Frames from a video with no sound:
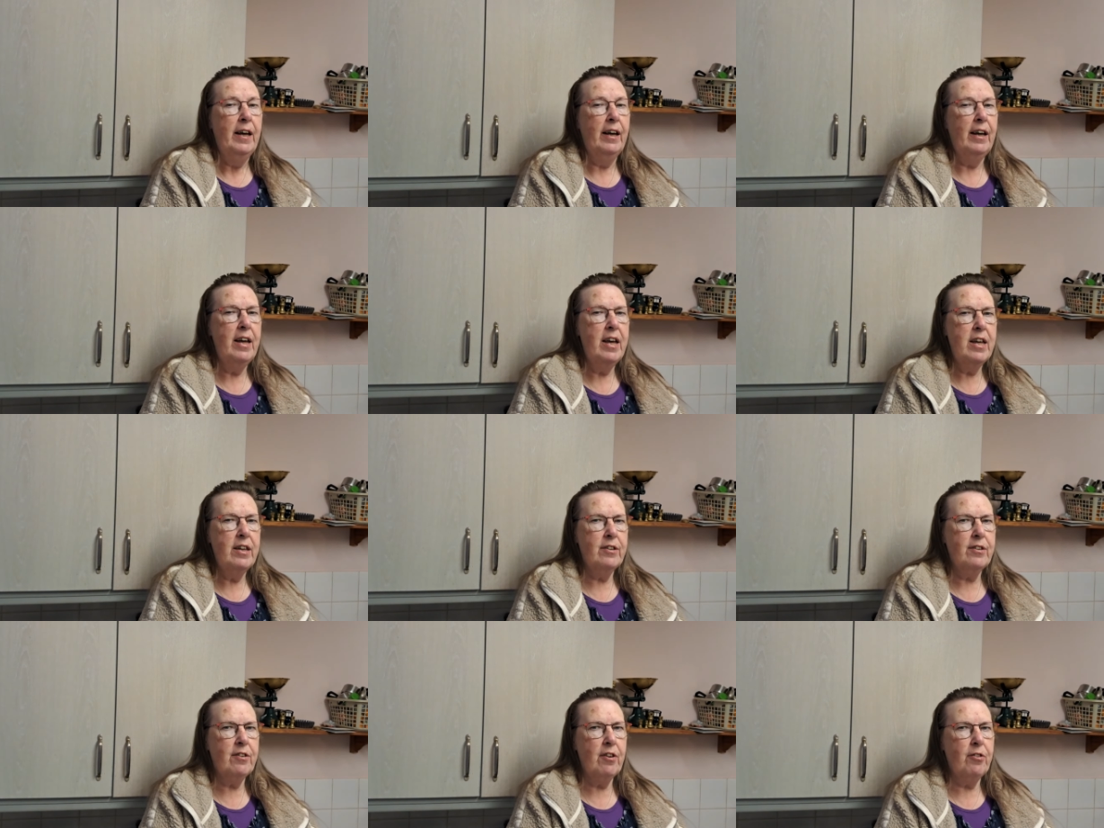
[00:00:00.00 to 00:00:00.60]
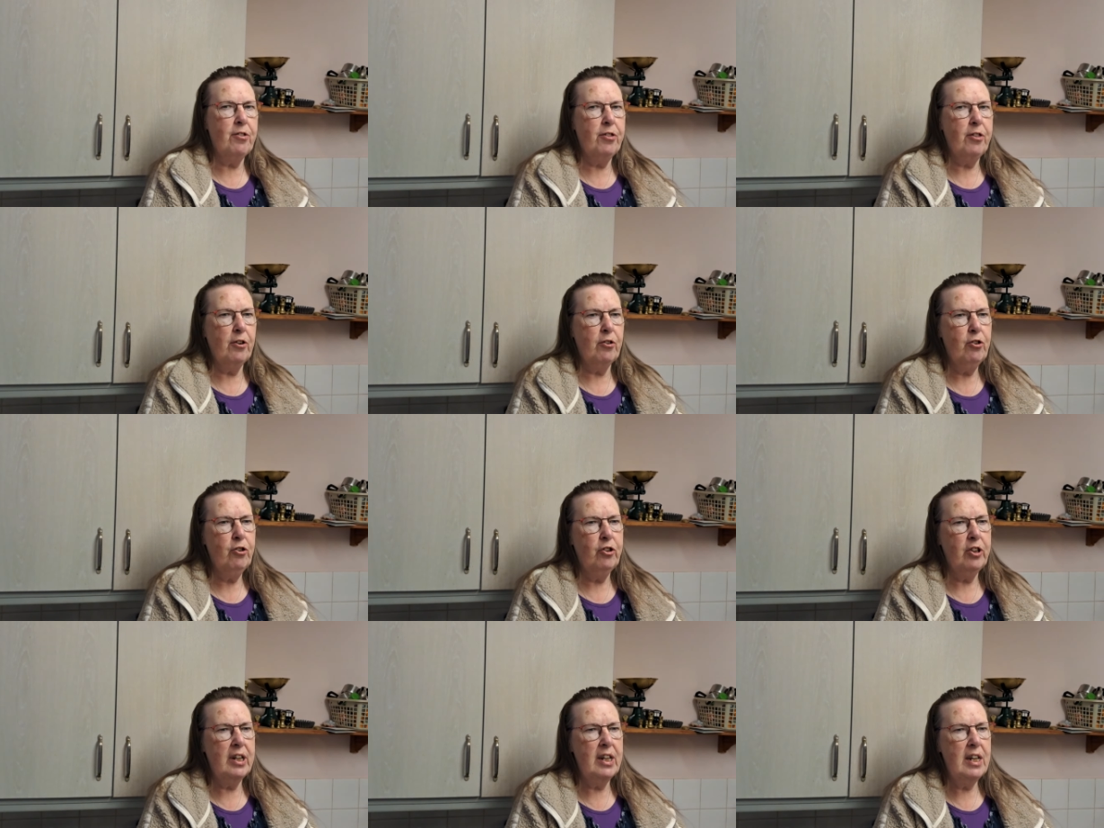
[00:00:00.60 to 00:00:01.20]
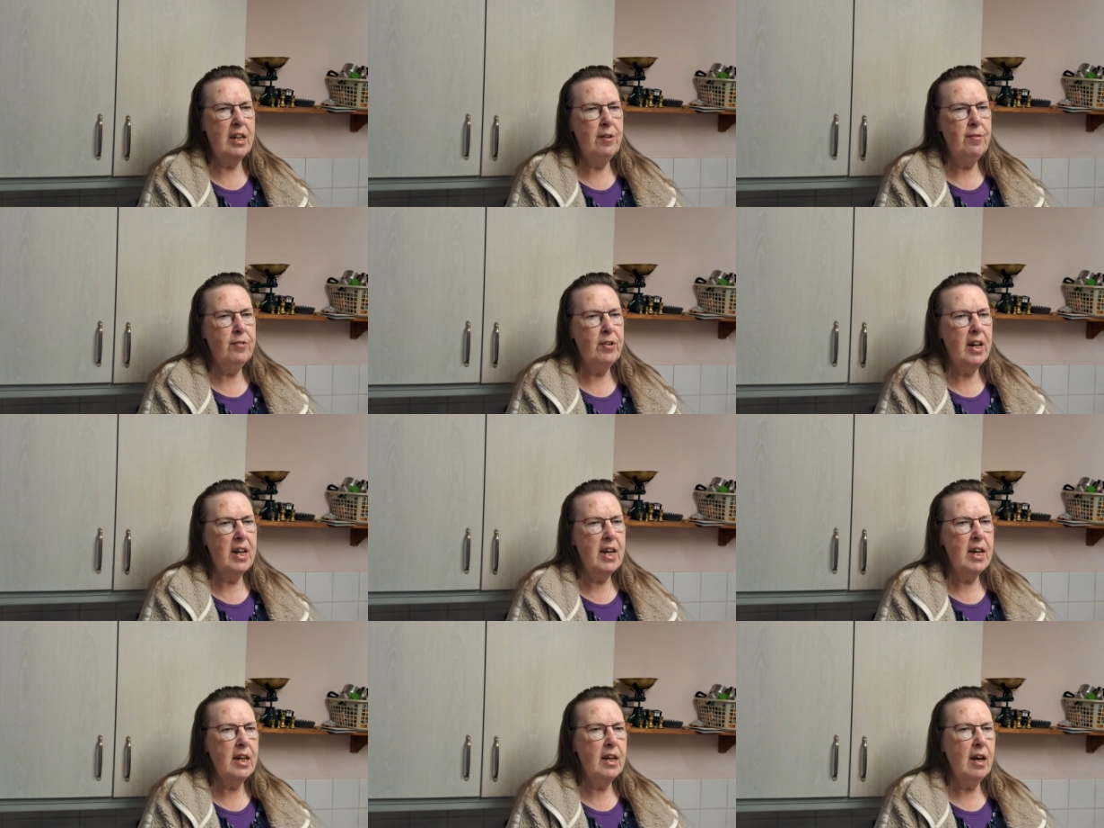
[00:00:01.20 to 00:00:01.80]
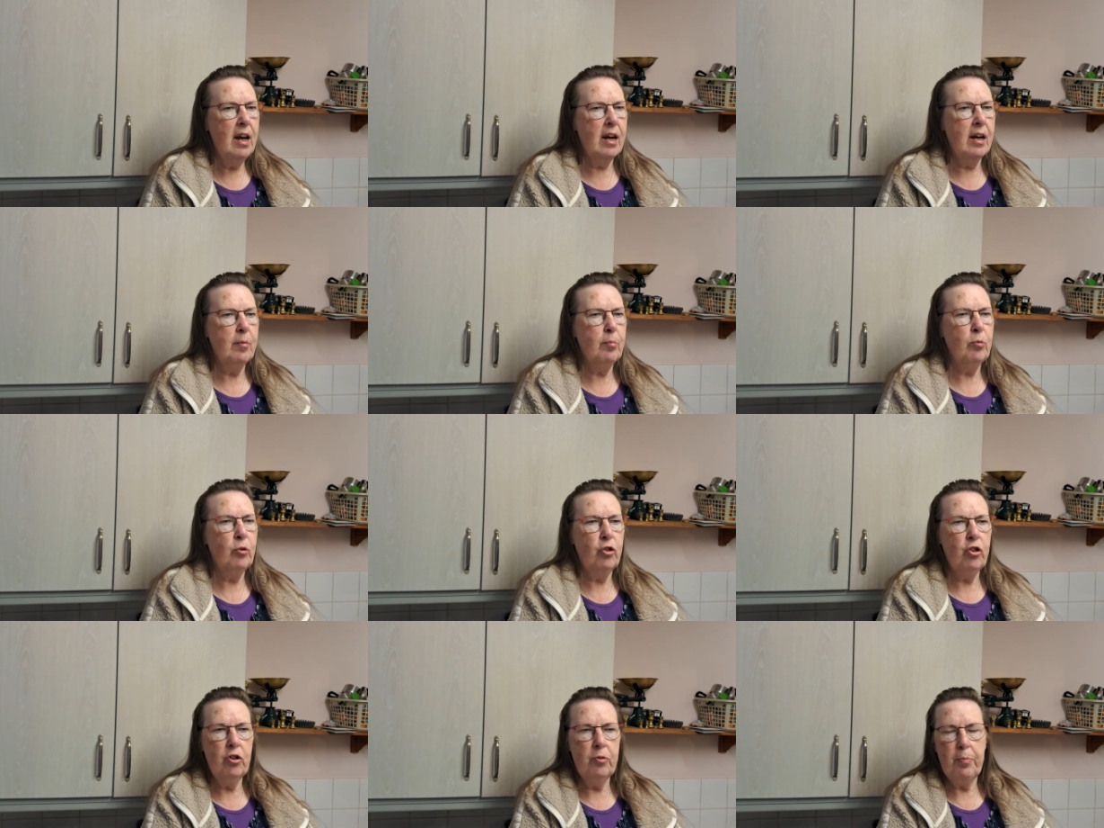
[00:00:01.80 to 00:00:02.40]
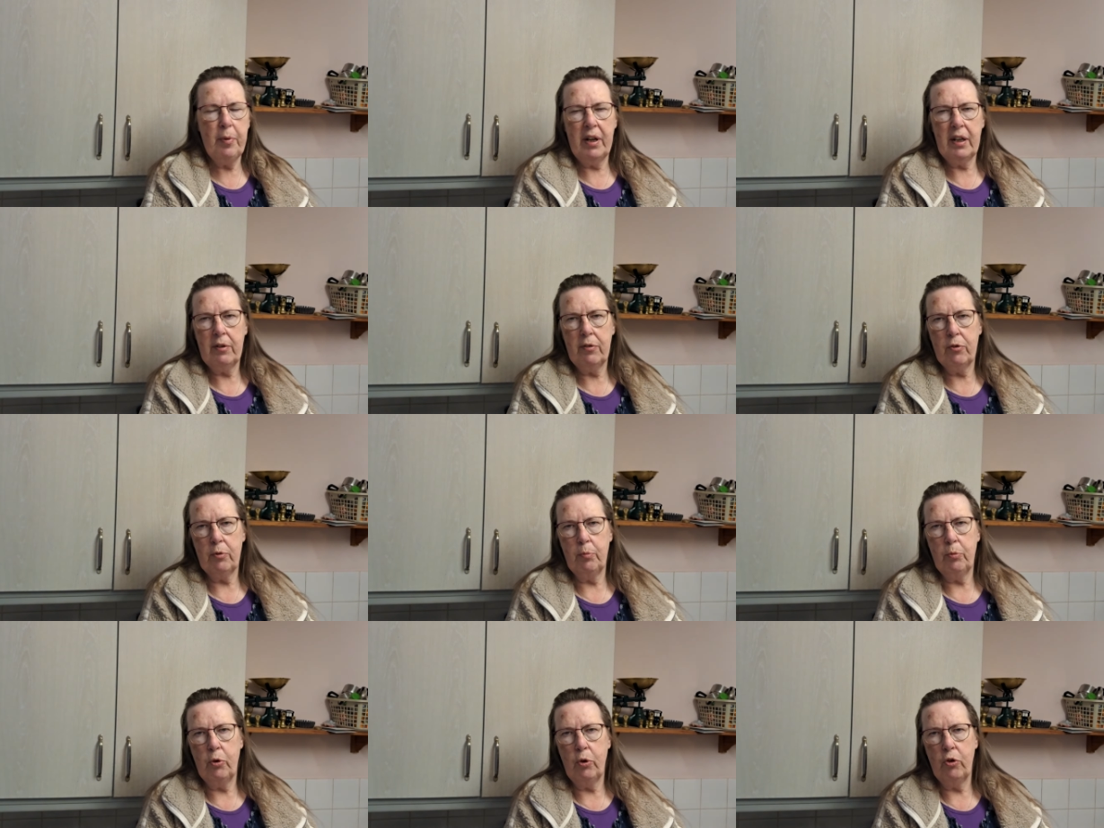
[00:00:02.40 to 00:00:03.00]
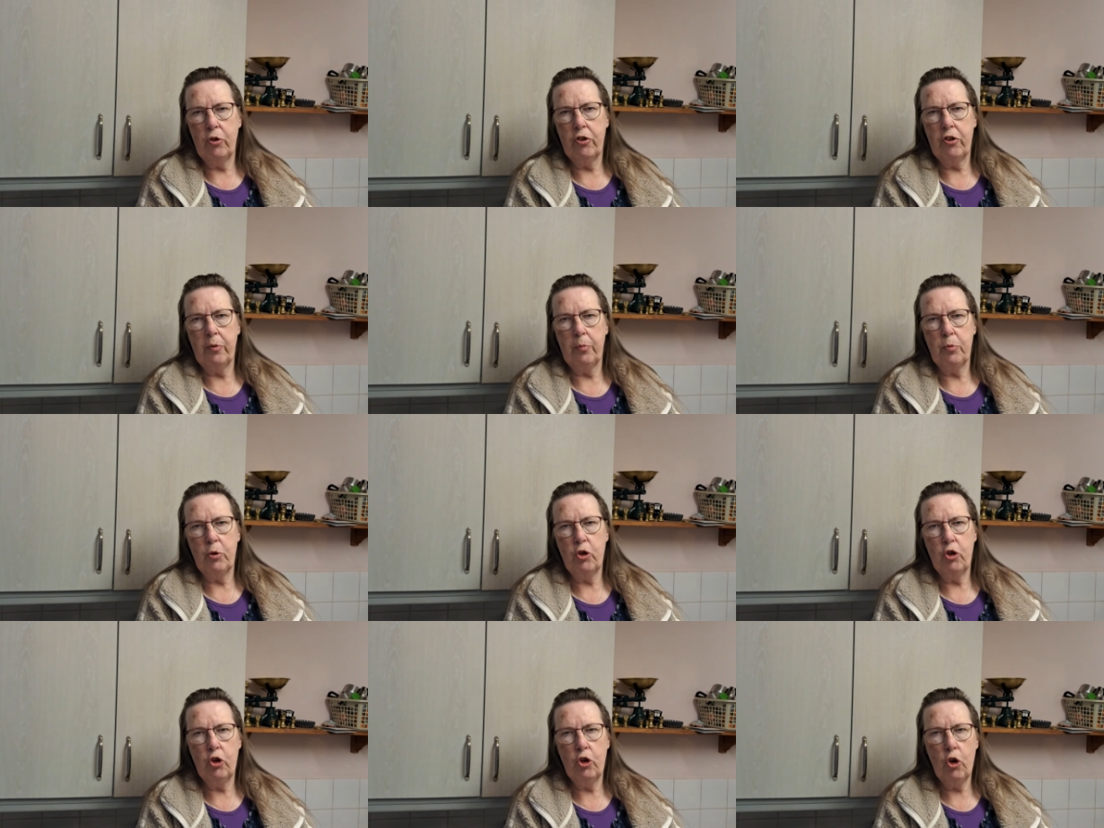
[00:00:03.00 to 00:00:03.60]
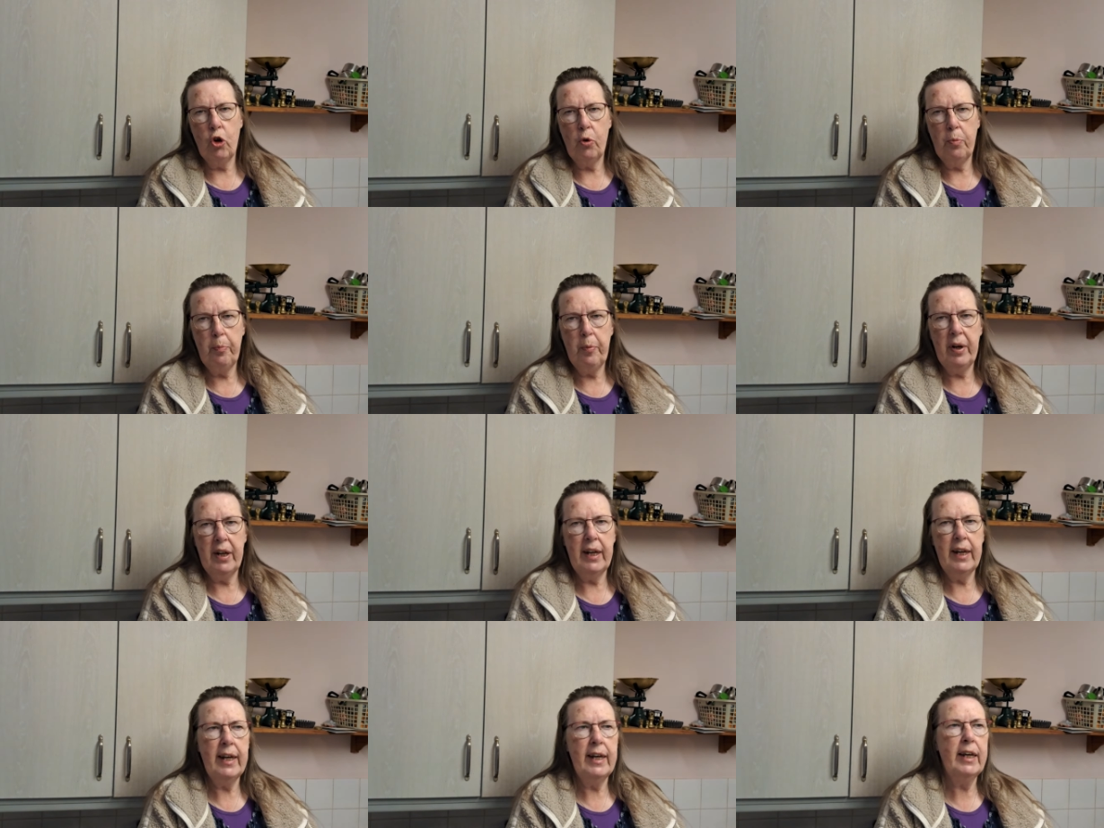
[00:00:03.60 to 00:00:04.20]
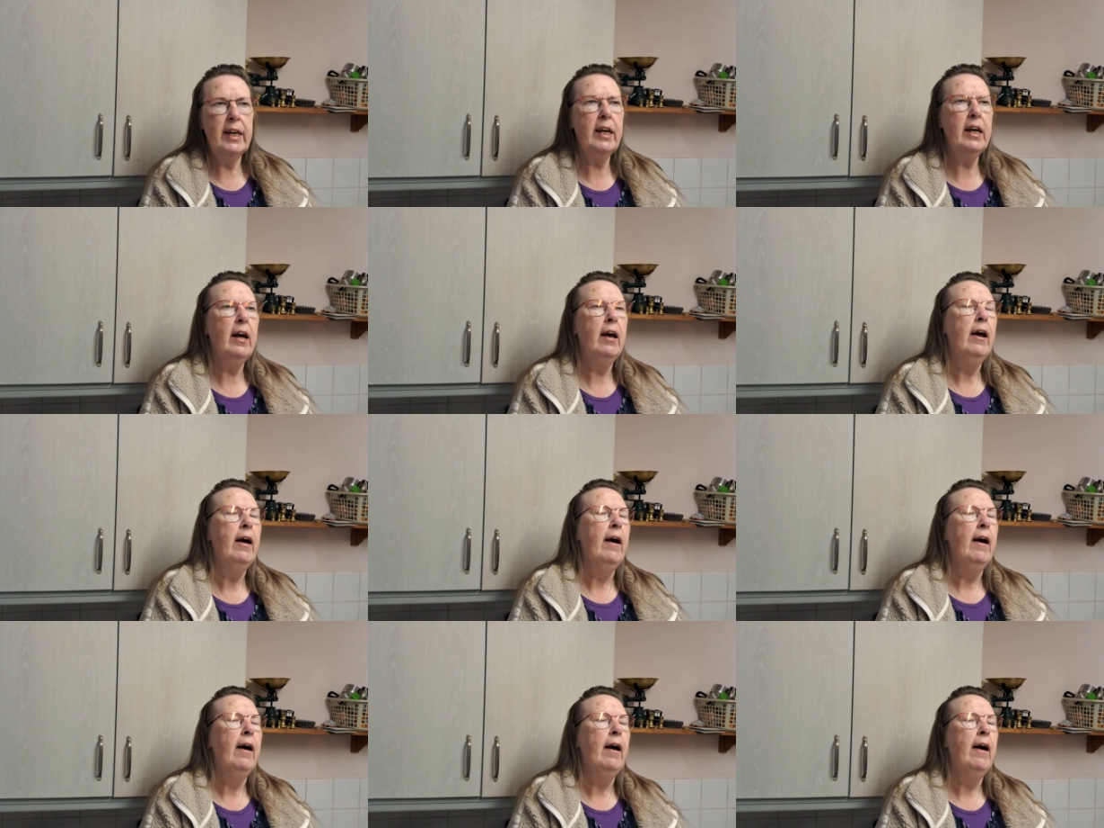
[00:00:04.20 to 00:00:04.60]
It's Thursday evening, I'm just back from doing some shopping,